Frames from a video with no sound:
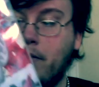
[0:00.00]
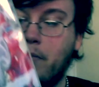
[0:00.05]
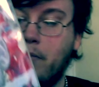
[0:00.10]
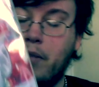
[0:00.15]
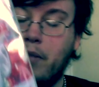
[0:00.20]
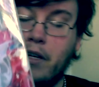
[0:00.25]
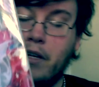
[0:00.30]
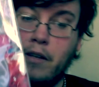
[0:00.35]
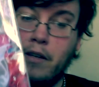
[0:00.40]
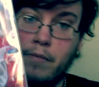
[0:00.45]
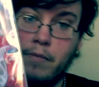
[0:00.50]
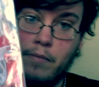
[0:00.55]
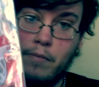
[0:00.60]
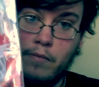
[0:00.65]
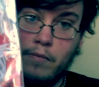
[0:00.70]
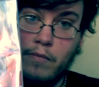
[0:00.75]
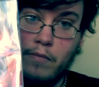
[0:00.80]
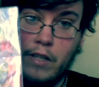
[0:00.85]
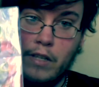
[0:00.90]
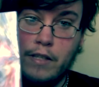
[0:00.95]
but
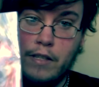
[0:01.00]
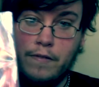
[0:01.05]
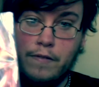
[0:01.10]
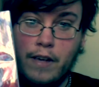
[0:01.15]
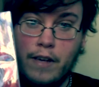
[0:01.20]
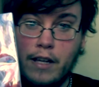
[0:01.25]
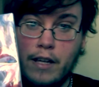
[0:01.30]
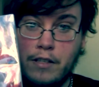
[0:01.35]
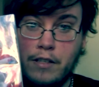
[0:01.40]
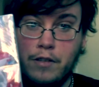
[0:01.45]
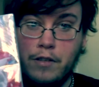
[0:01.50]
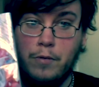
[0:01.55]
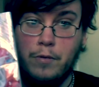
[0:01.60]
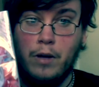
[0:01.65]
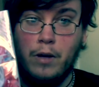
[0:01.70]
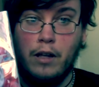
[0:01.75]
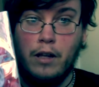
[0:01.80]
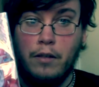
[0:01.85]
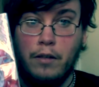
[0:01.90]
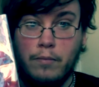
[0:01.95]
his fans as
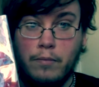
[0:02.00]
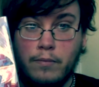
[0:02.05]
well.